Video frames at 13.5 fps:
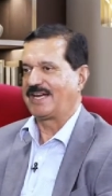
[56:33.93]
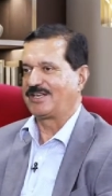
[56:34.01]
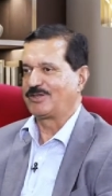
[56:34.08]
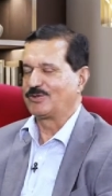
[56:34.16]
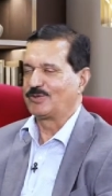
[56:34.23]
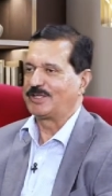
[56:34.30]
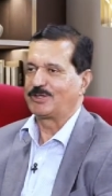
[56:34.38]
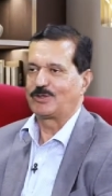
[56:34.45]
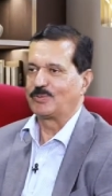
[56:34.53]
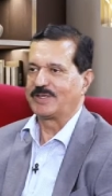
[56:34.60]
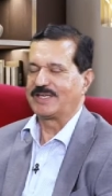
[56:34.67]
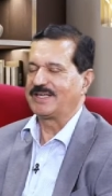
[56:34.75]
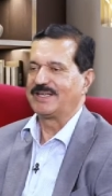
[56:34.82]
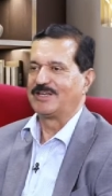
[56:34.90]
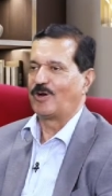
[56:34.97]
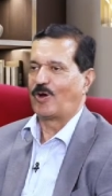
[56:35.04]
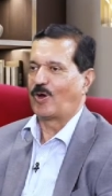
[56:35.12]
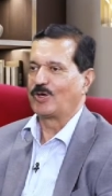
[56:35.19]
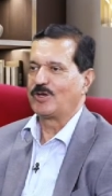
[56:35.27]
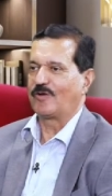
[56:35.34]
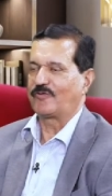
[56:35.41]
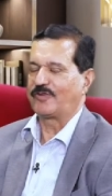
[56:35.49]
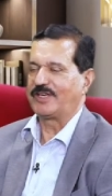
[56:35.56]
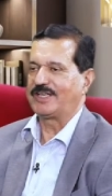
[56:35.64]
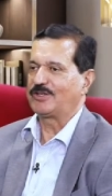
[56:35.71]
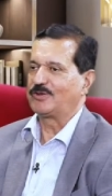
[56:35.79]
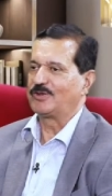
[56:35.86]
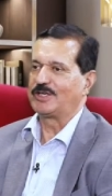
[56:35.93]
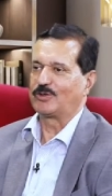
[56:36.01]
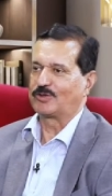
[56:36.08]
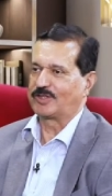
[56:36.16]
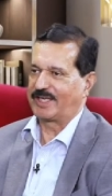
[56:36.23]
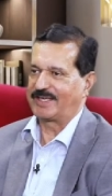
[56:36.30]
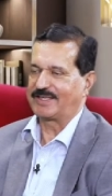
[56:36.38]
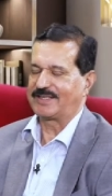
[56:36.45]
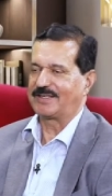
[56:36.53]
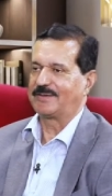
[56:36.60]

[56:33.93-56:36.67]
And you need to be on your feet. You need to think,